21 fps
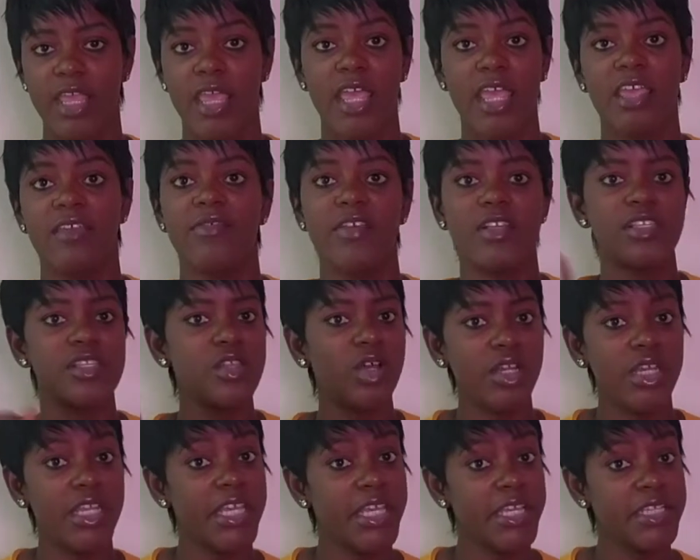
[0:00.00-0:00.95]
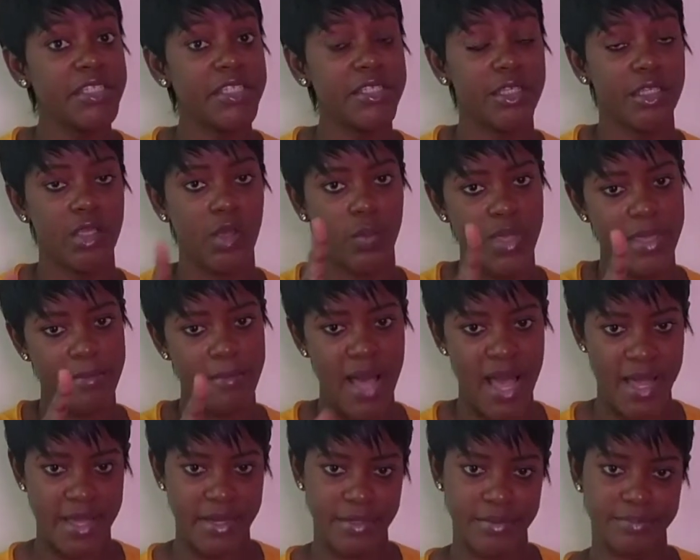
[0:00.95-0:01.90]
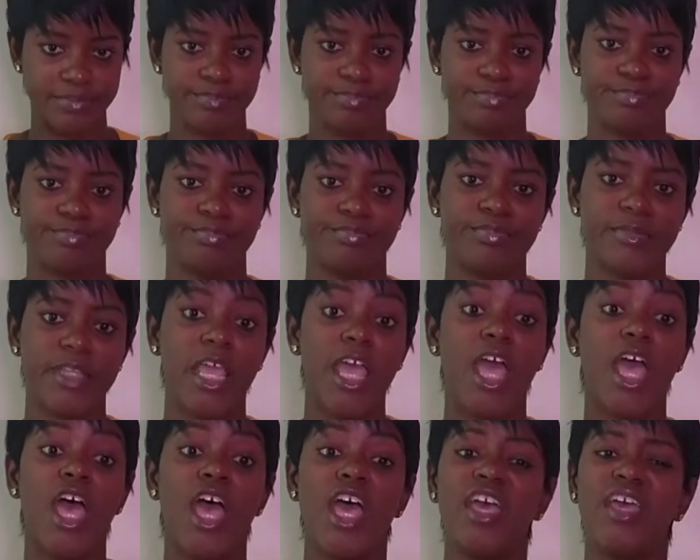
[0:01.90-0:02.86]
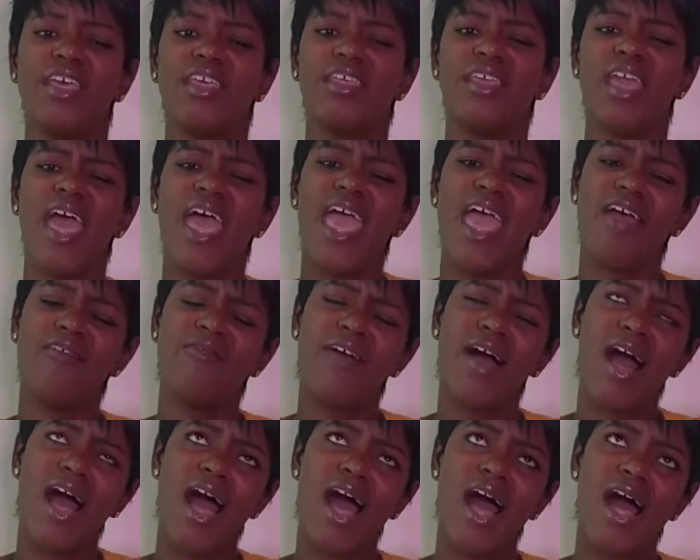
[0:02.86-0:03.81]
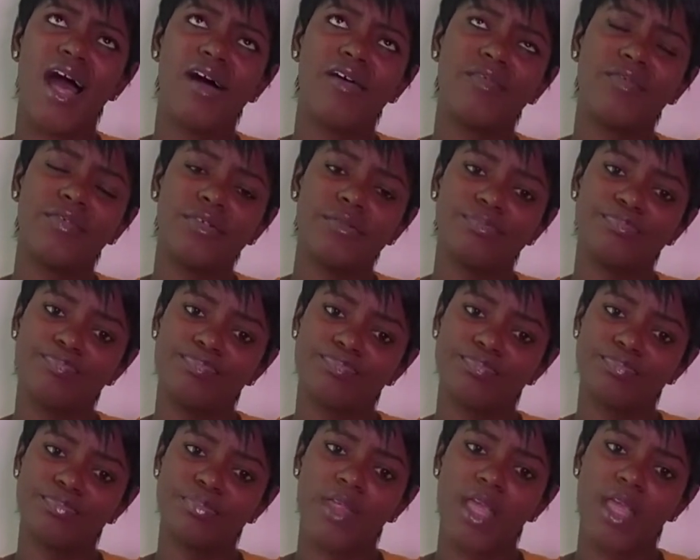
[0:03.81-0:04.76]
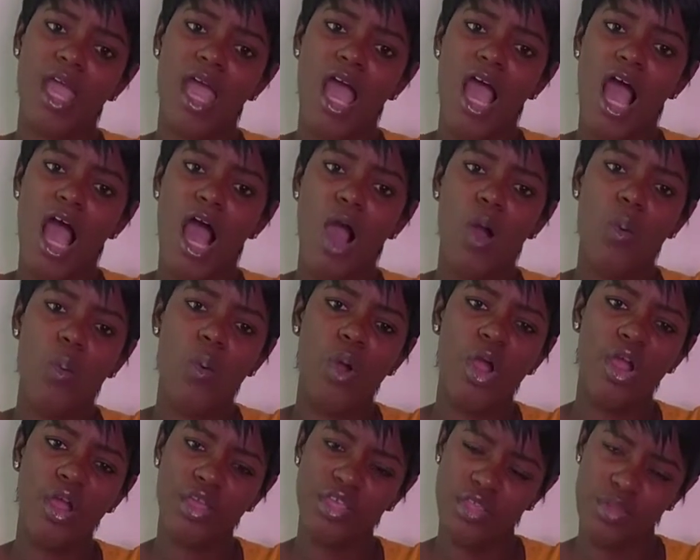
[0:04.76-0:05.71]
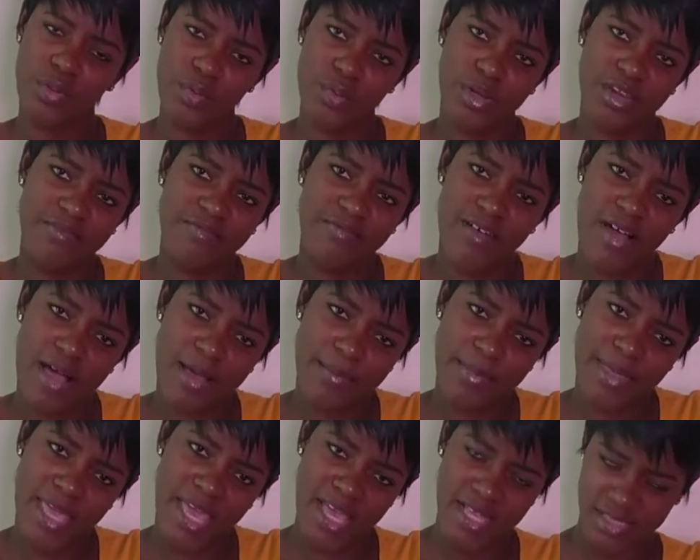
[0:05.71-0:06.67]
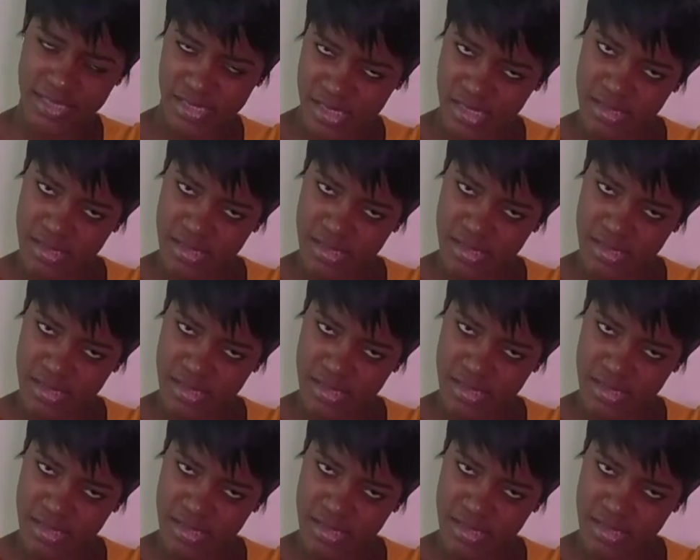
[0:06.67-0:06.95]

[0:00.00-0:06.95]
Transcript: If you study it, you will be mad. You ever have a work uniform yet?